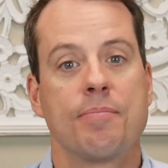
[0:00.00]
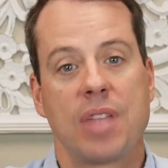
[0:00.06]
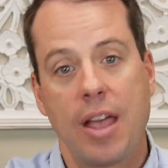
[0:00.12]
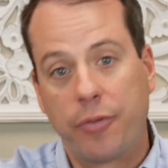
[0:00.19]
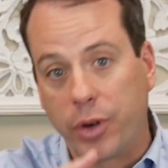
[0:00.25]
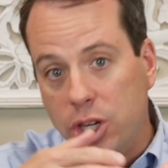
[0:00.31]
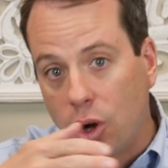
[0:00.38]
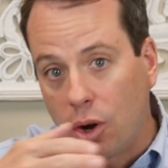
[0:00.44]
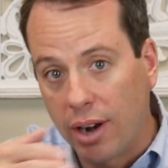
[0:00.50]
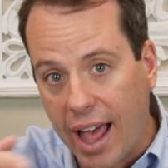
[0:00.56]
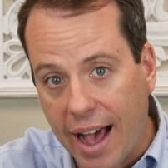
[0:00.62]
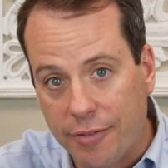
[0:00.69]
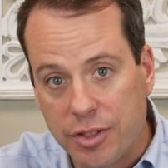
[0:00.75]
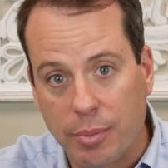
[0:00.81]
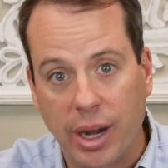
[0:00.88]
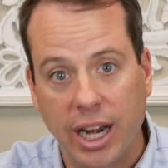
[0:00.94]
If we don't
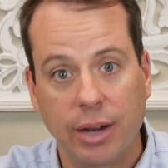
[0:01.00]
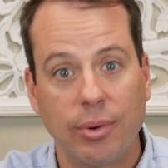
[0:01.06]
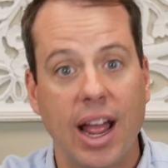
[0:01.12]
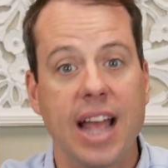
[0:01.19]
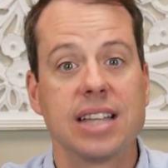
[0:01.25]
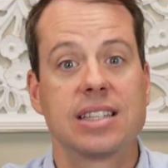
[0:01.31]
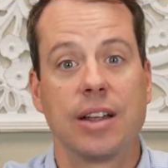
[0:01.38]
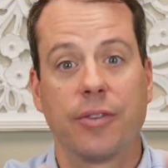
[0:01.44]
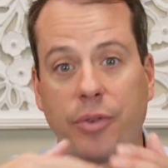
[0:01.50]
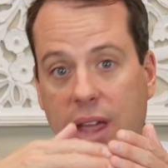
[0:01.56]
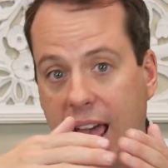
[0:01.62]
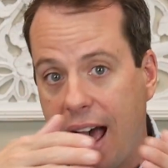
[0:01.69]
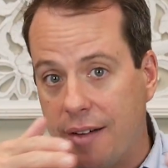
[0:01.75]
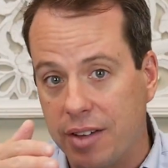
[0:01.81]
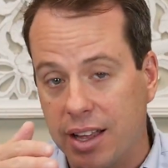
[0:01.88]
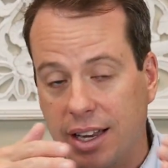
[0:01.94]
have the money raised, if we
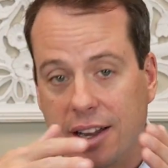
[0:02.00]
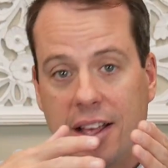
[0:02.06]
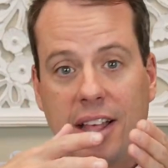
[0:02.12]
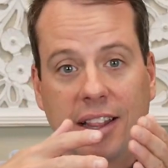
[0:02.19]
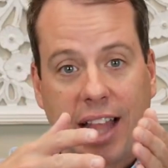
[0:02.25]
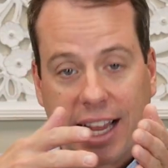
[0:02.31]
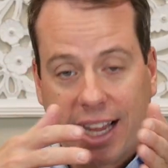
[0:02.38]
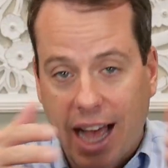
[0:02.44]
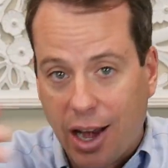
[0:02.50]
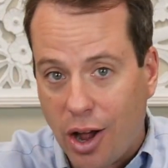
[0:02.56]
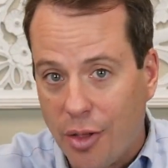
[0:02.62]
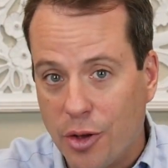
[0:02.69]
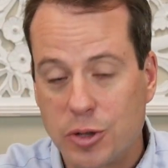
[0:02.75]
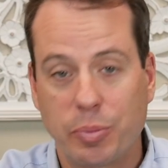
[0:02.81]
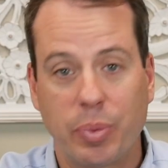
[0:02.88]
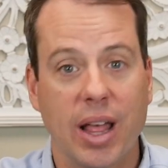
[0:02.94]
haven't got all
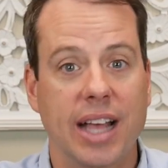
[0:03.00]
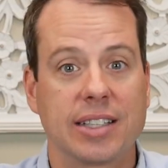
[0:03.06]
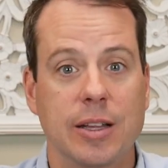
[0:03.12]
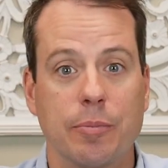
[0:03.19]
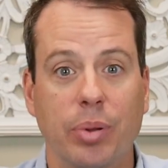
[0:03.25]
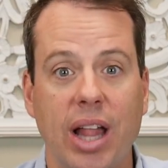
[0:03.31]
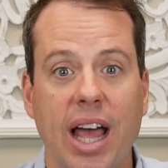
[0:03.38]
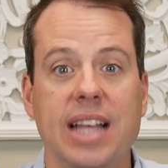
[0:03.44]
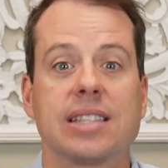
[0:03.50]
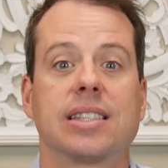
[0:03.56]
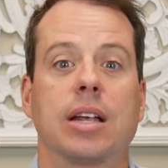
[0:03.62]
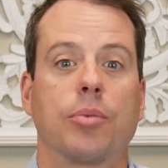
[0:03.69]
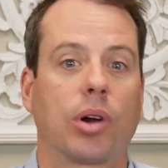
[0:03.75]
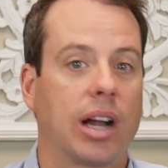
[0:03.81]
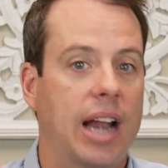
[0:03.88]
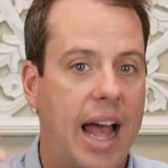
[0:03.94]
those plans in place,
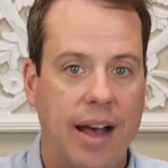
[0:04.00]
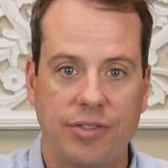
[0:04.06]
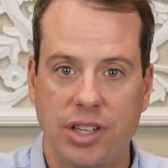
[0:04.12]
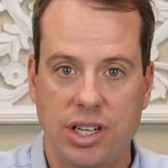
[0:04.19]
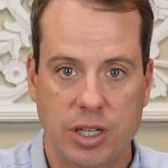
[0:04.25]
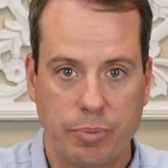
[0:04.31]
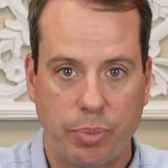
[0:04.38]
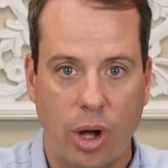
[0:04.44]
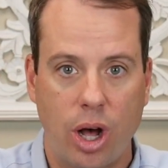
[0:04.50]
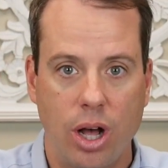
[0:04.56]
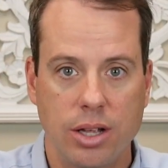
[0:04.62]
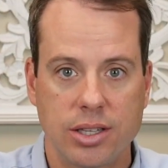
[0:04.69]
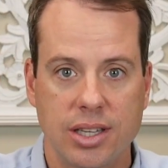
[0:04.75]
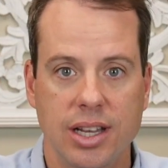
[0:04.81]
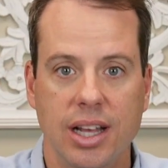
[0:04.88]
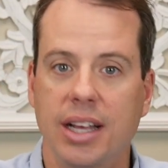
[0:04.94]
then we're going to have to just
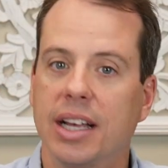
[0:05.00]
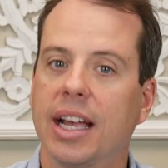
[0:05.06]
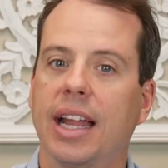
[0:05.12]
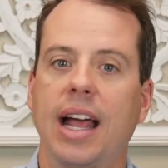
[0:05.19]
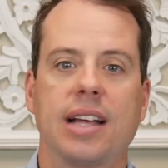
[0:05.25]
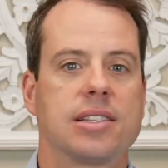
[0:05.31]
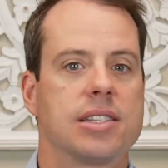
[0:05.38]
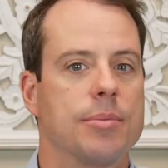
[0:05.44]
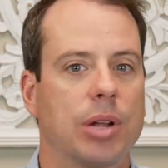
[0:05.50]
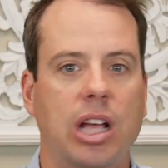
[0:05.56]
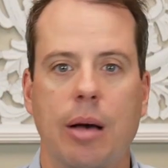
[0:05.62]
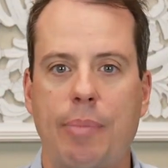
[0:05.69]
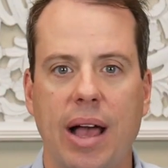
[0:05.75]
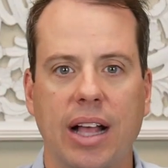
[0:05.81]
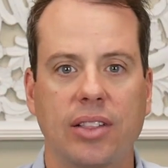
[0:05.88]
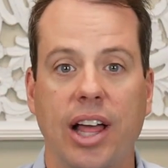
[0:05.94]
pause and ask them to
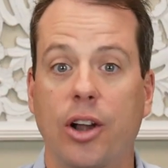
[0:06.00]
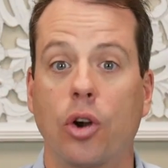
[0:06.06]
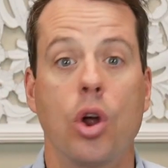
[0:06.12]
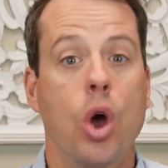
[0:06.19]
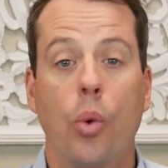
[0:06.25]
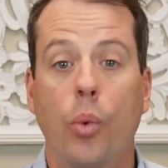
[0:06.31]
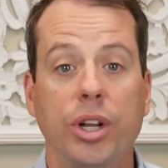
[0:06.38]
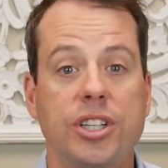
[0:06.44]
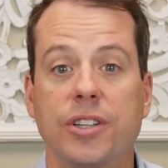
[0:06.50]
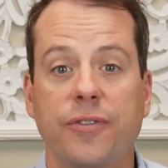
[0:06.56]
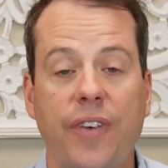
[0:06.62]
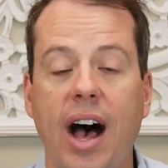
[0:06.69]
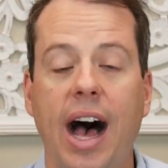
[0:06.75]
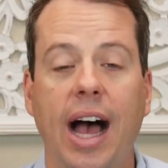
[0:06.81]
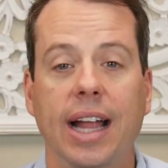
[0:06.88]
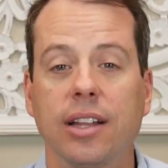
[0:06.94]
come back later, which is
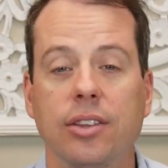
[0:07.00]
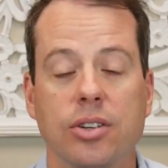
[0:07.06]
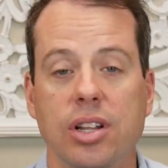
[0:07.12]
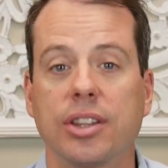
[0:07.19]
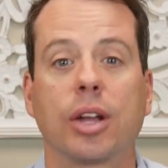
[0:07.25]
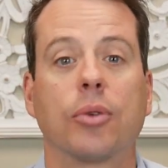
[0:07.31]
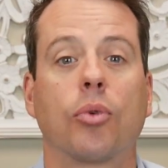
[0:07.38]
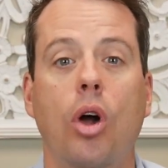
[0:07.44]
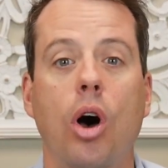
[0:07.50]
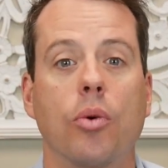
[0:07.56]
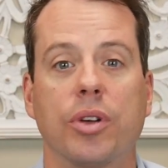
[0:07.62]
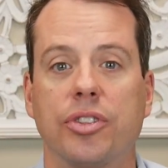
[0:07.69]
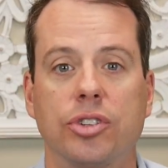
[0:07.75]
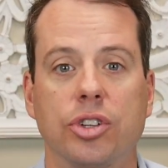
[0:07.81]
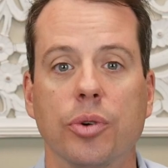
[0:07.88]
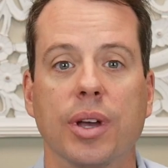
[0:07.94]
fine. There's nothing wrong
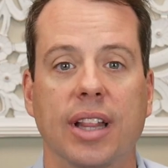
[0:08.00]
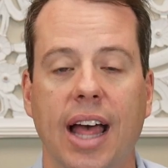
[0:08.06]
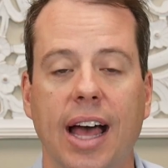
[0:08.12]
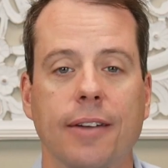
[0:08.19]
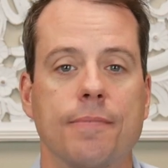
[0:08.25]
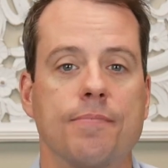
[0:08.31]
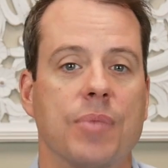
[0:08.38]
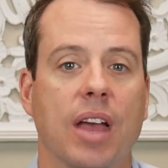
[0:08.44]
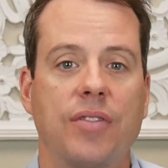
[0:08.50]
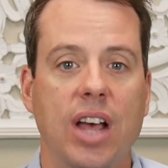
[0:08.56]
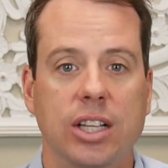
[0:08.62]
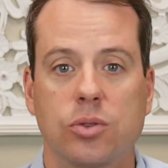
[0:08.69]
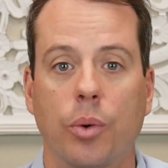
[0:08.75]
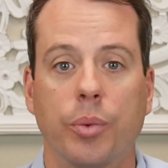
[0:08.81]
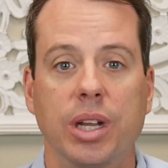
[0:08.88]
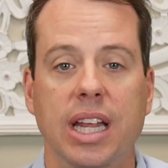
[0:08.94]
with doing that if
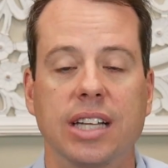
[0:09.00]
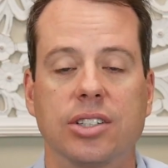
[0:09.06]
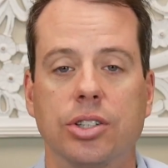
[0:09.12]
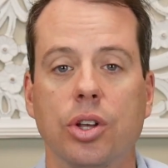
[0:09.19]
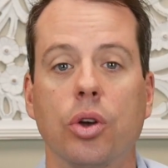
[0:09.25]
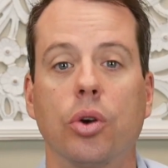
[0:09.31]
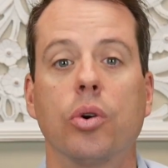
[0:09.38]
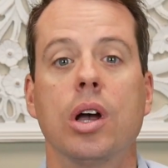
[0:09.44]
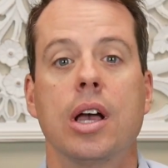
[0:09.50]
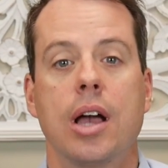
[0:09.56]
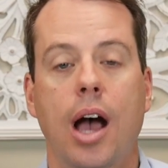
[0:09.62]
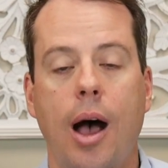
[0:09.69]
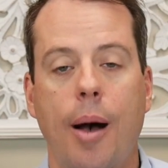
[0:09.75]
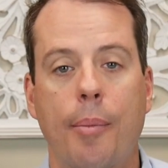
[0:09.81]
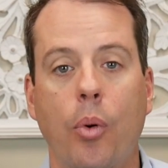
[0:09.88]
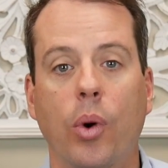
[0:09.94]
that's what we need to do.
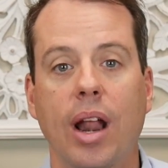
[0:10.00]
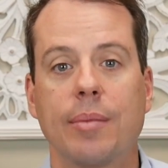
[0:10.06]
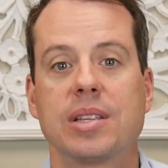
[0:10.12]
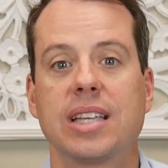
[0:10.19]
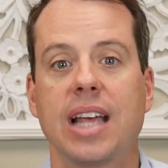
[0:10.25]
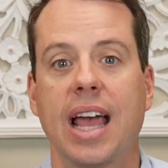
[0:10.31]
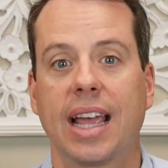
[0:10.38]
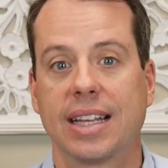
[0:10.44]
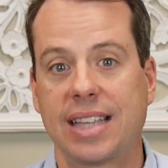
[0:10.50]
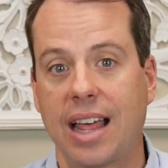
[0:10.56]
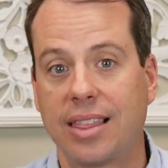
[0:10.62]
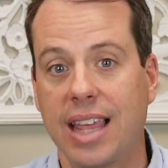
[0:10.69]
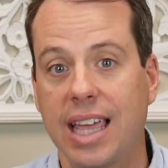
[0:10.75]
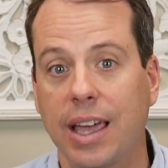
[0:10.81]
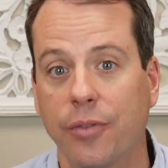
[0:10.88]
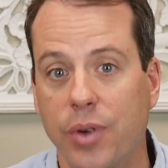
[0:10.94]
But what I'm saying is I
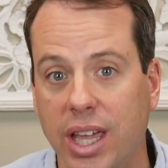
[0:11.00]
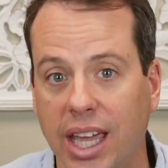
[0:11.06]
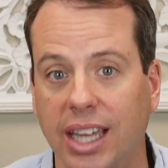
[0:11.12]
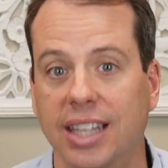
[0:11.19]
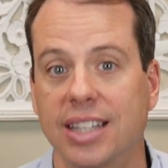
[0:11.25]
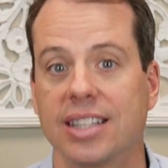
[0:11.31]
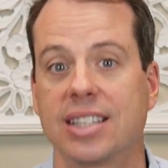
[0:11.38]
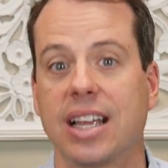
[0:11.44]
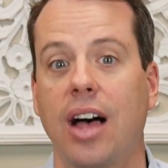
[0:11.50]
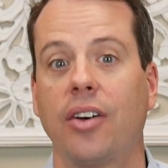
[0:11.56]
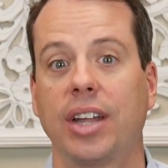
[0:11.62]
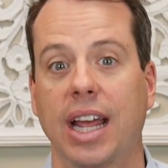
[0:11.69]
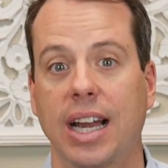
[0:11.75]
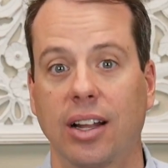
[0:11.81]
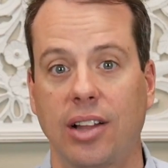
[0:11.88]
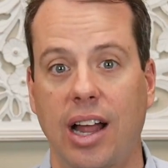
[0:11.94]
think if we can
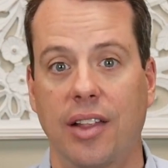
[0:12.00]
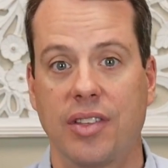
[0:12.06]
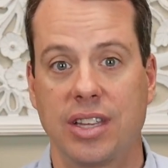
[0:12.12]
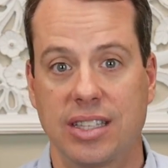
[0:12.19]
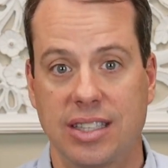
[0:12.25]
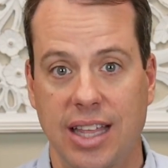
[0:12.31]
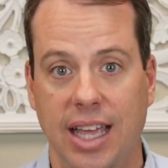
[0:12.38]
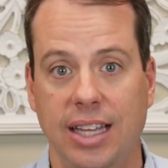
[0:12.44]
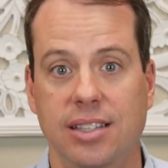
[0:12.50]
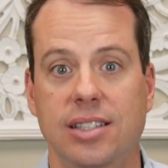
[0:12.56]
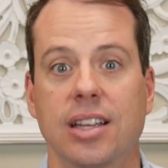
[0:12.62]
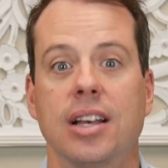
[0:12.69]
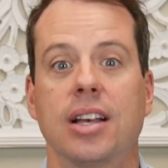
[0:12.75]
consolidate a lot of these things,